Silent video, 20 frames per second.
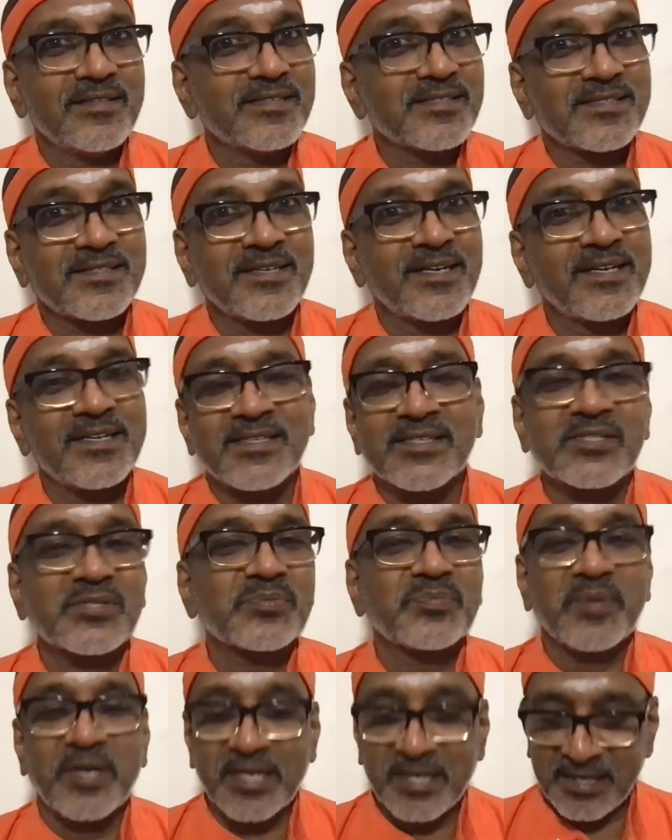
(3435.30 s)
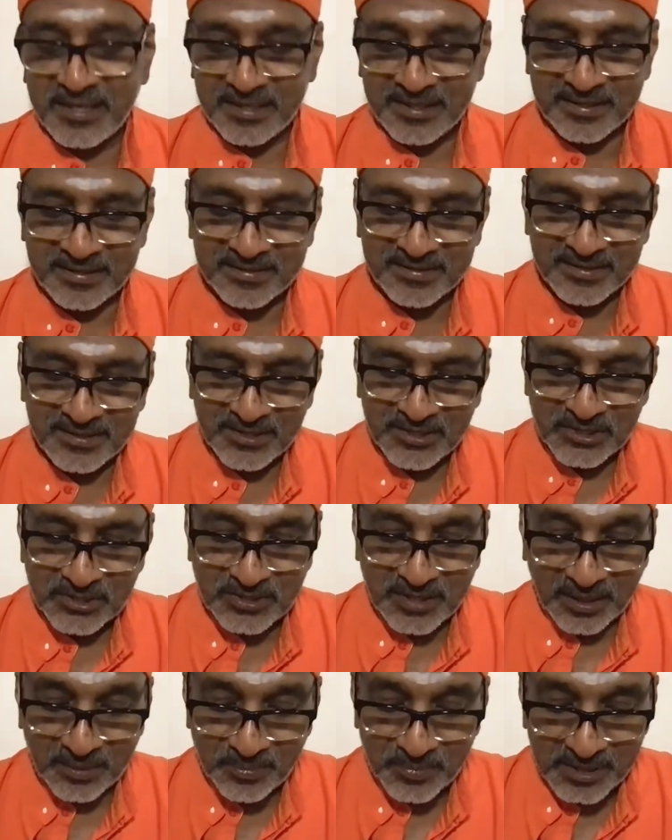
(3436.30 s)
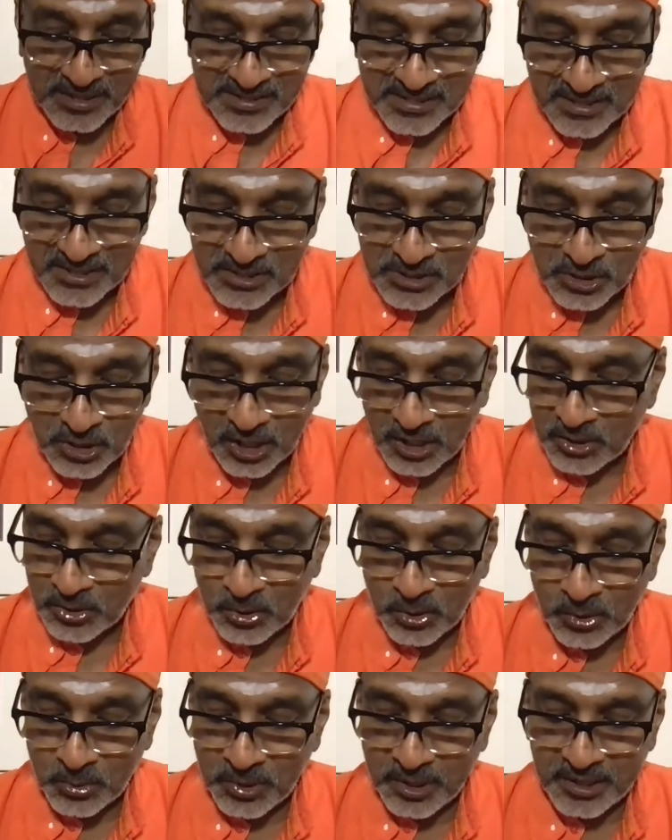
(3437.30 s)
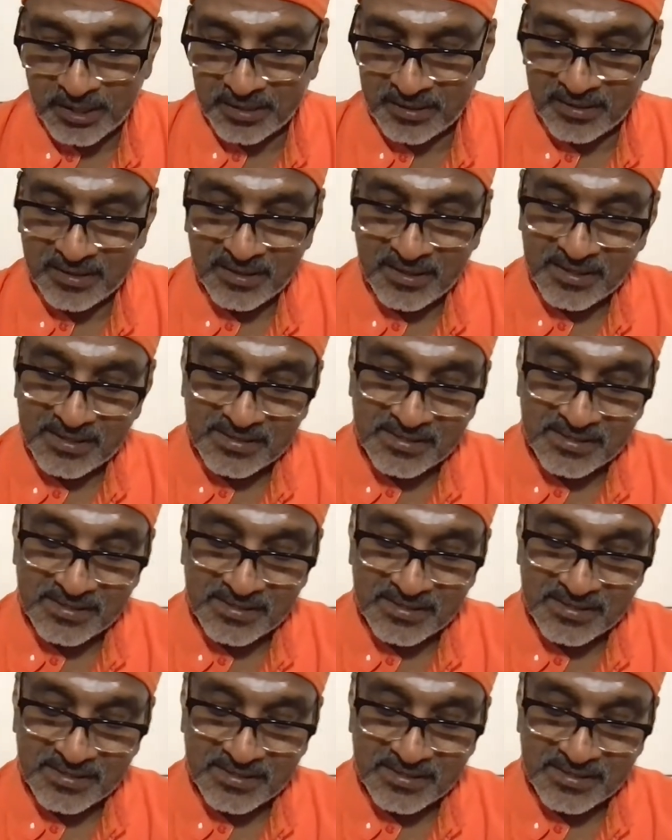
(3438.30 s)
This guy is smiling. So that means it is not over.